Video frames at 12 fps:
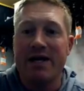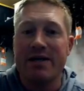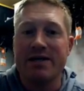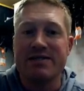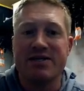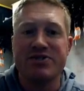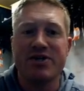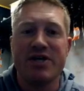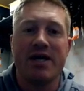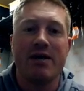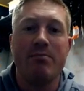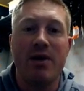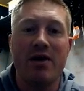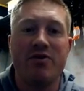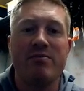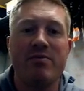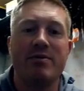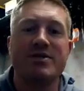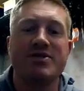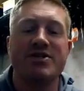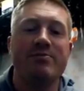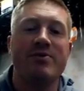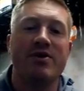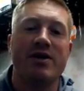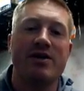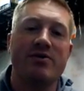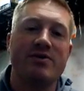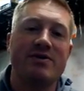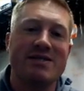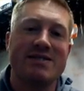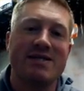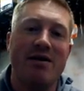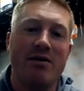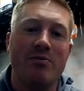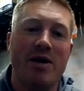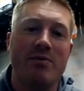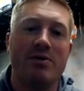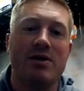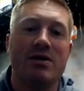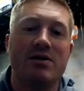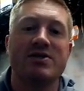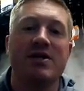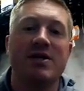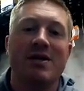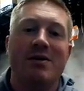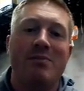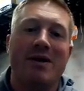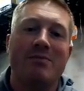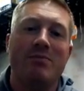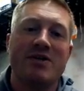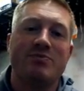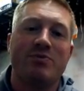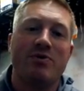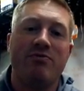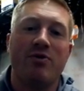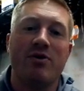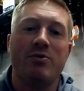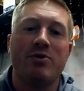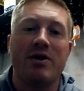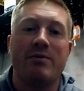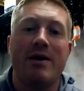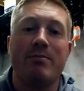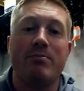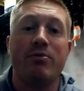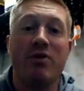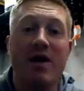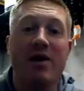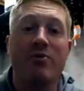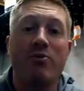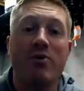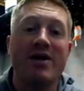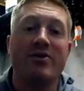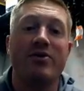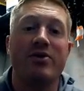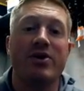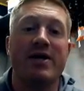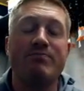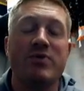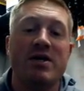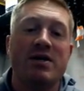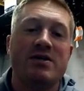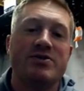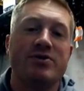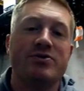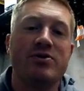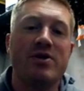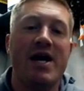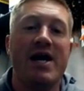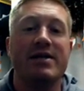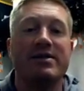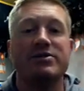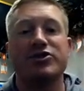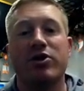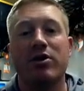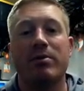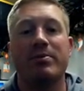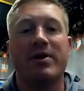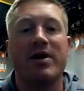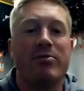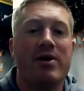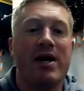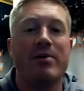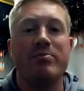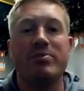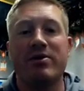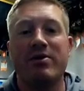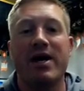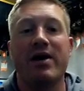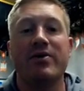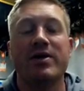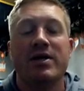essentially getting a monthly membership that'll get you a discount on paintballs, make it much more affordable to come out and play regularly. So do that, show up, come around, be around,